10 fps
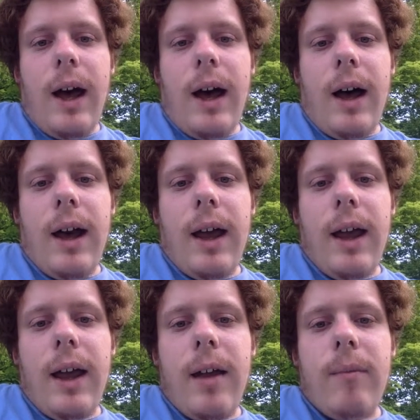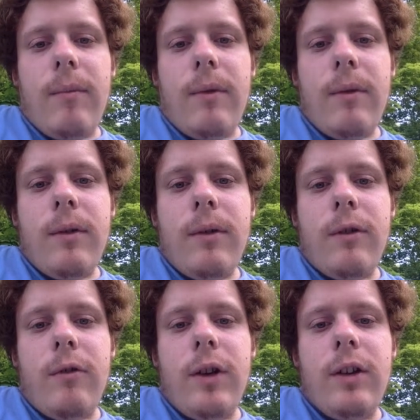I am
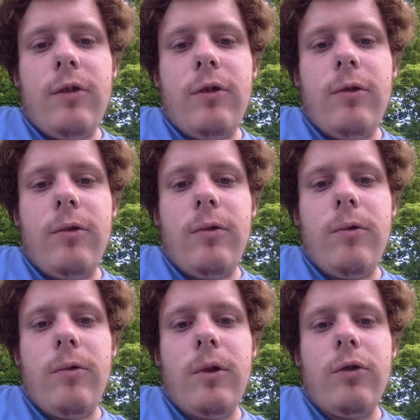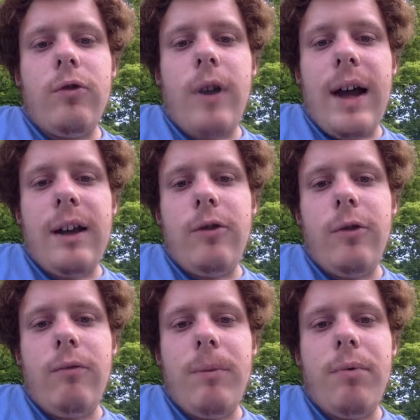going to try
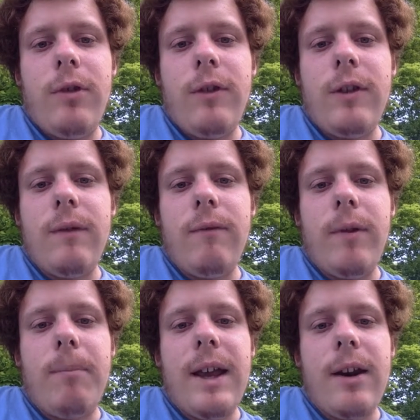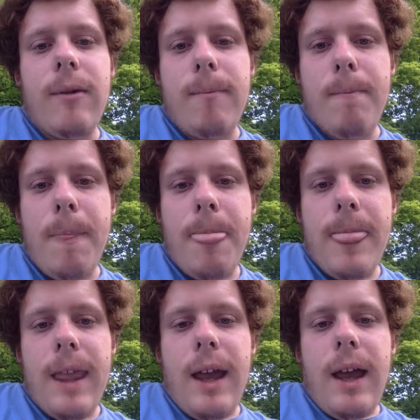to reproduce it verbatim.
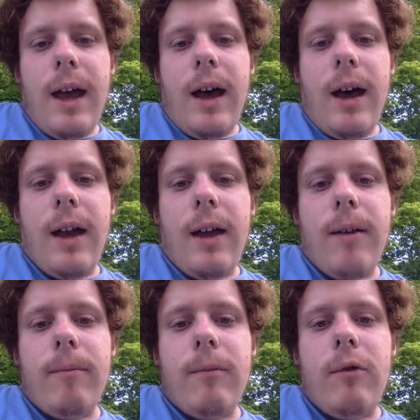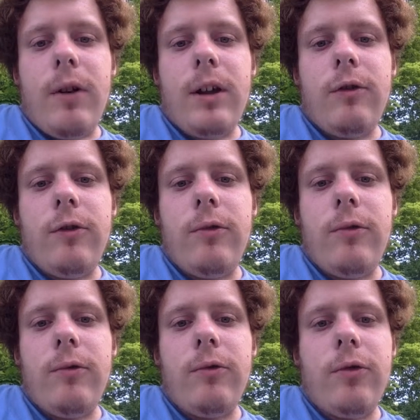I am going
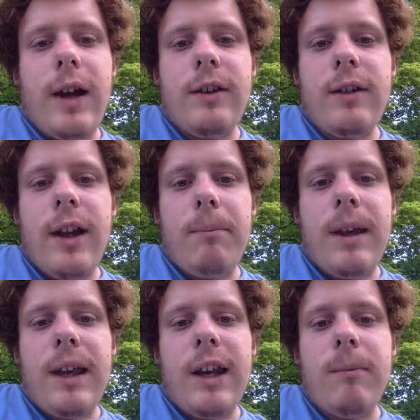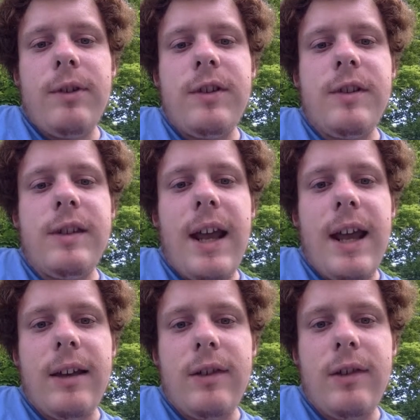to try to not make any
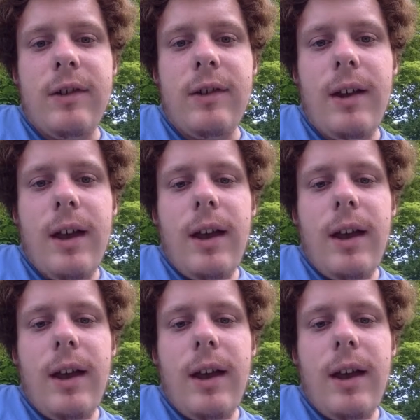mistakes.